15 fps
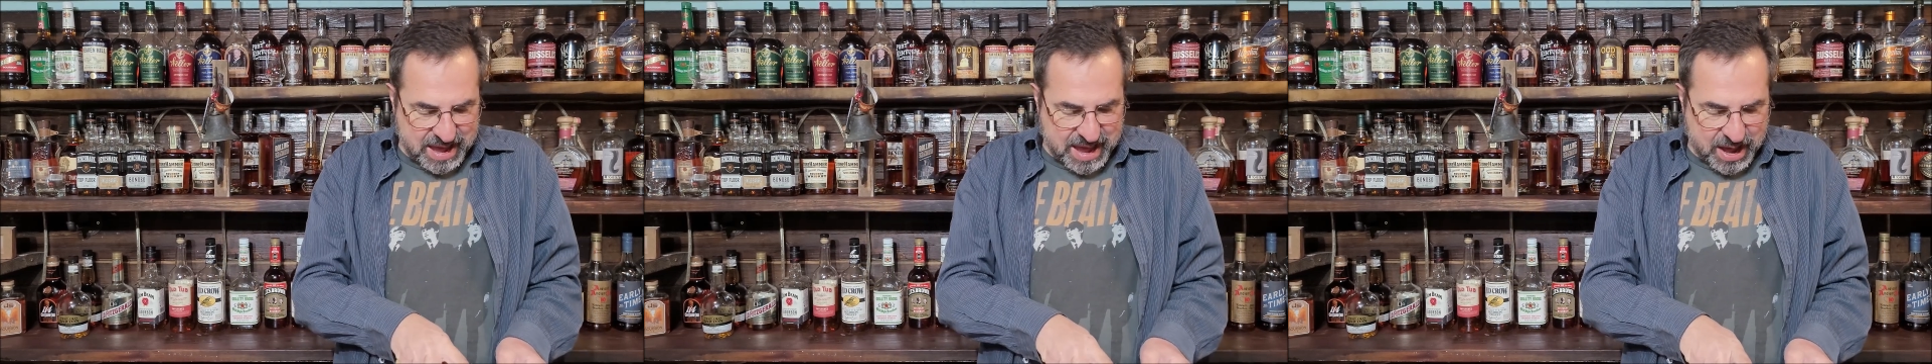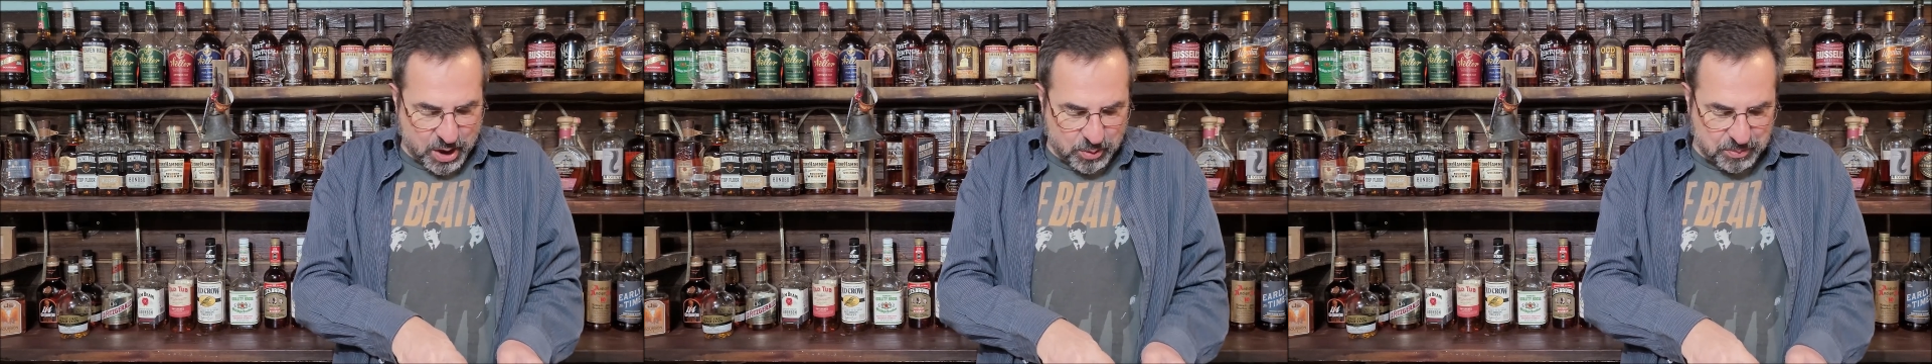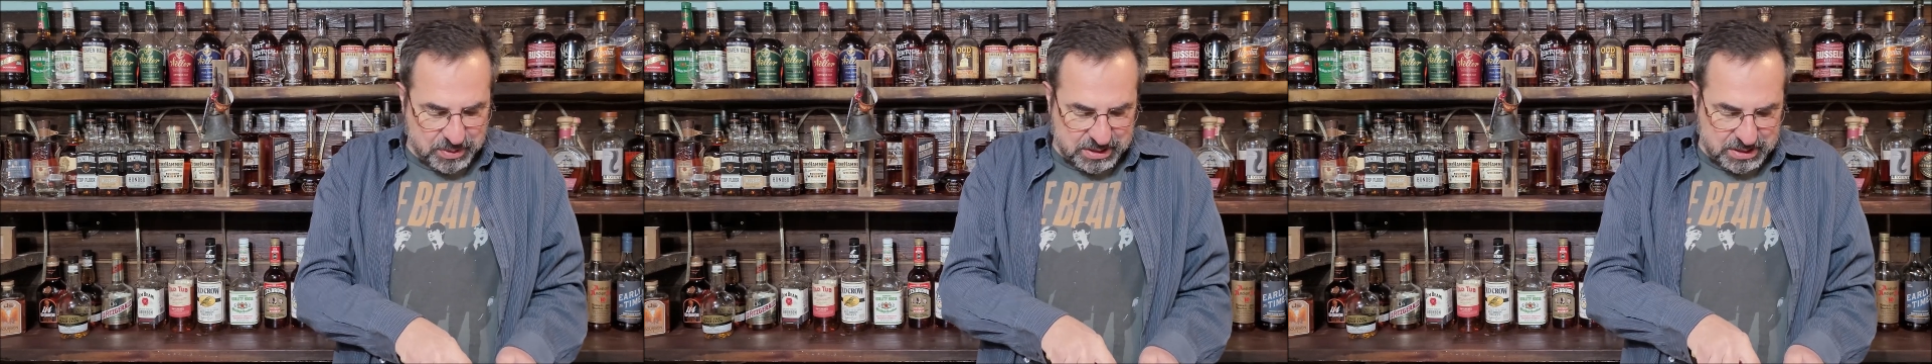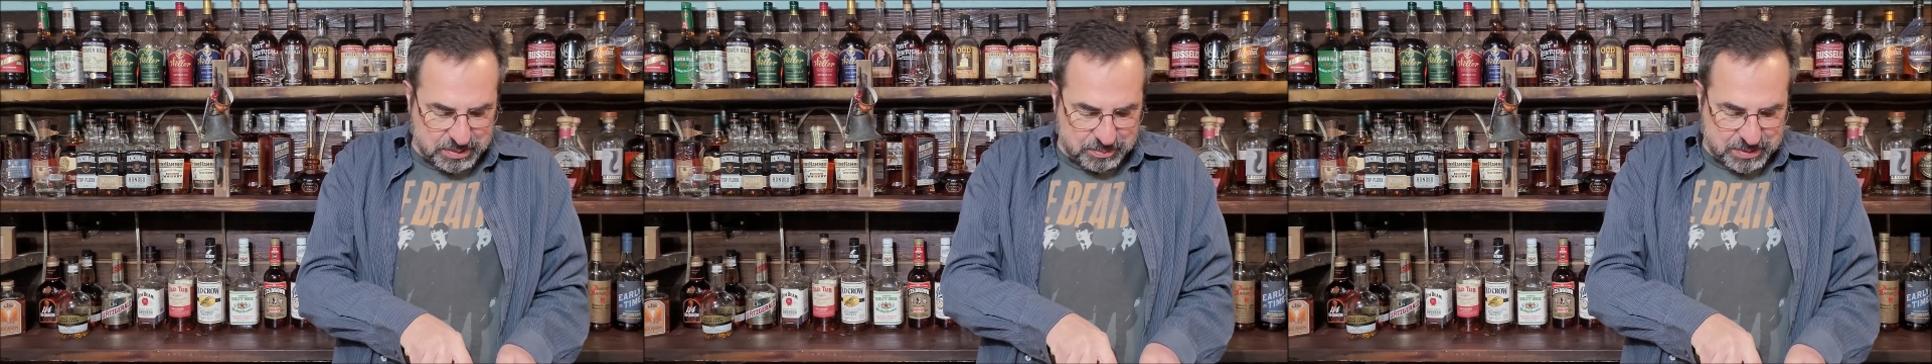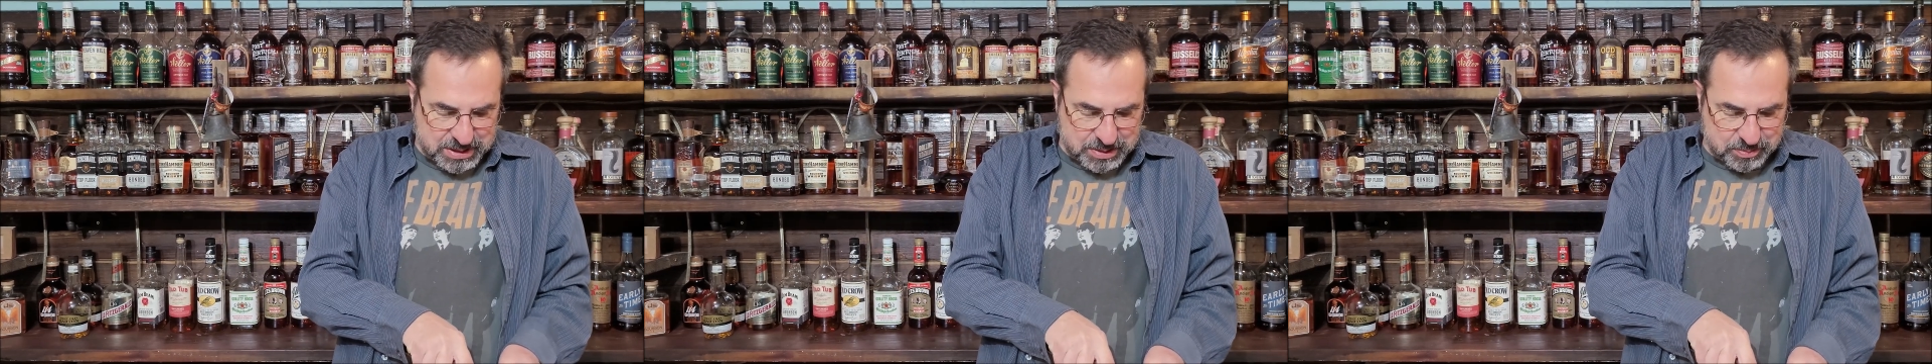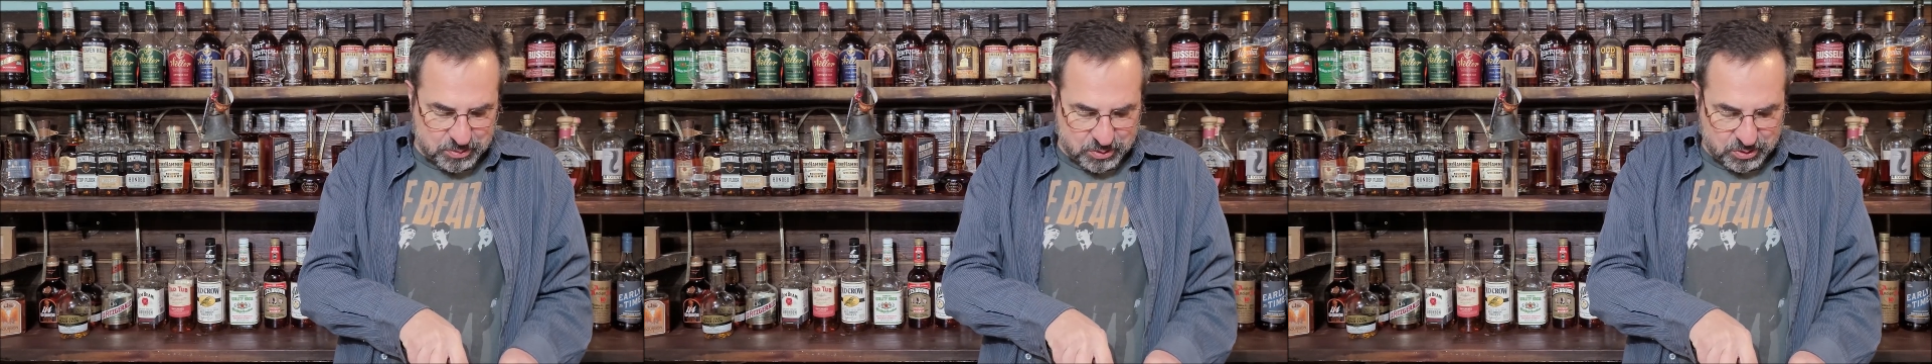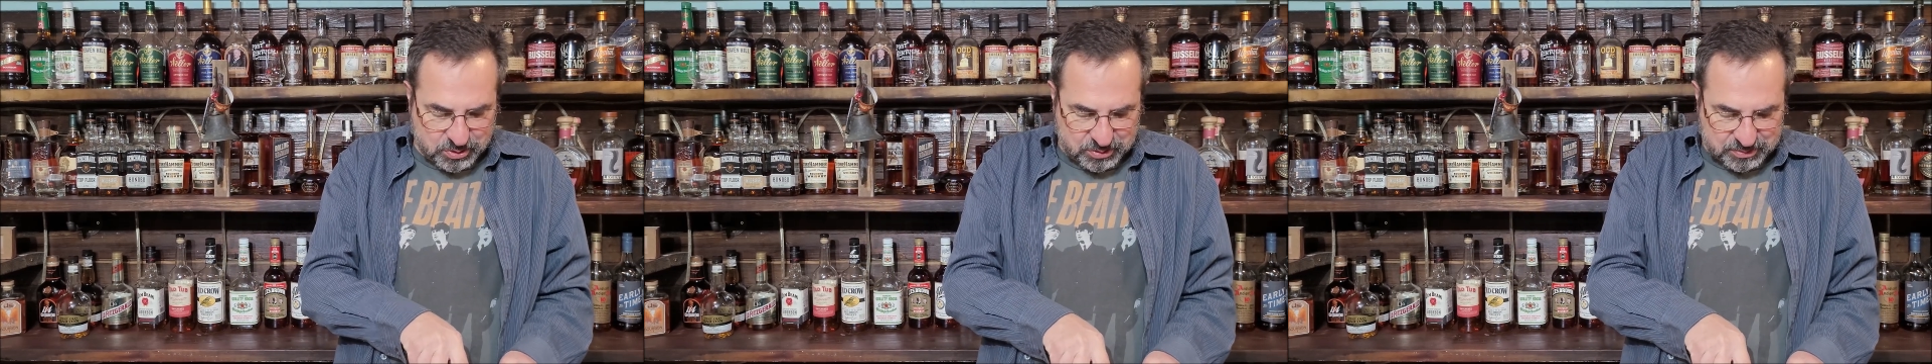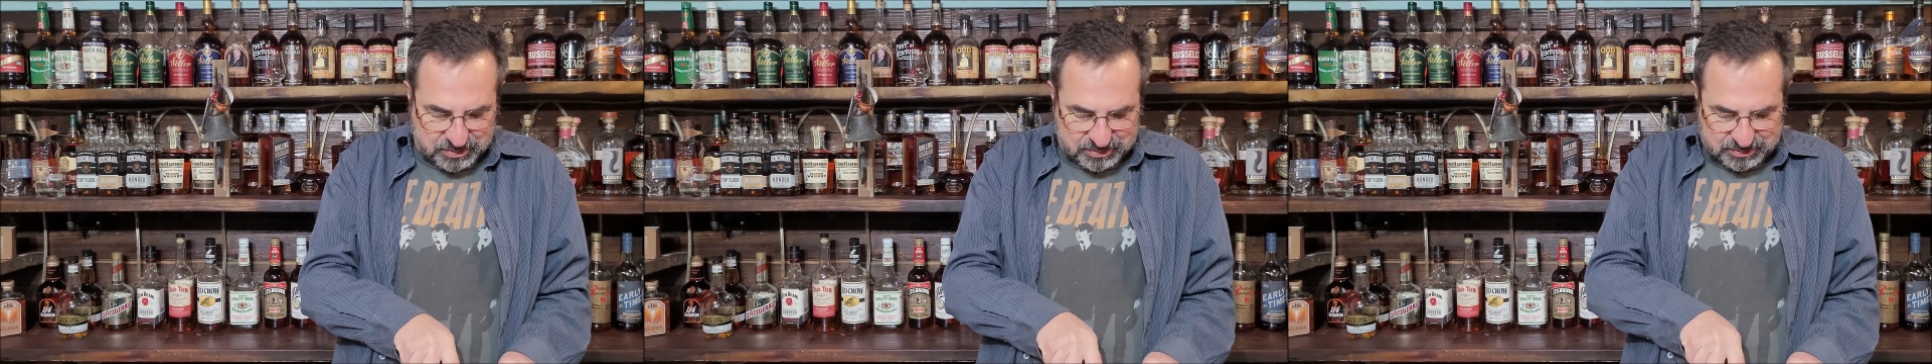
how many people